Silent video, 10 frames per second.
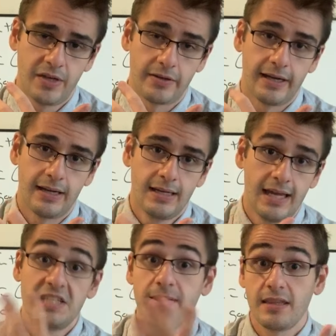Okay?
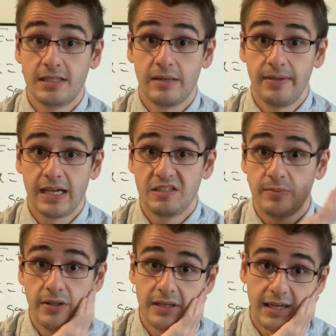And speaking of something else,
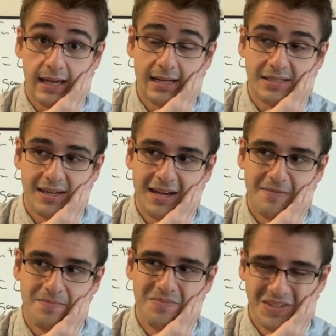we'll be looking at
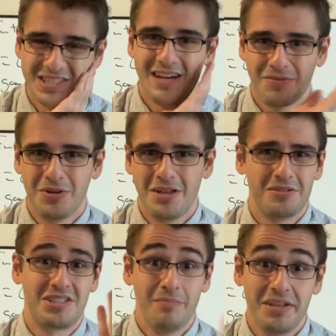the several
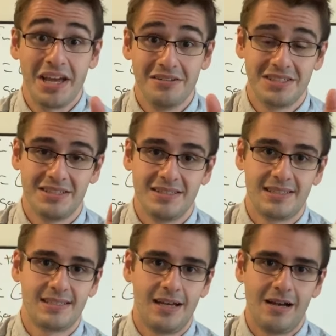other something
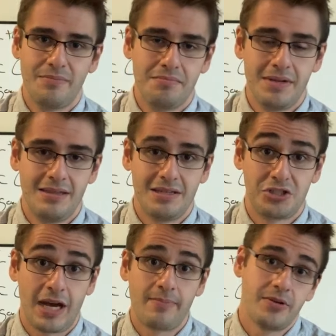else's in this
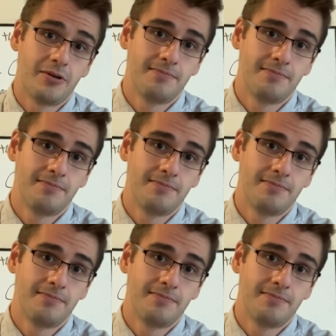chapter.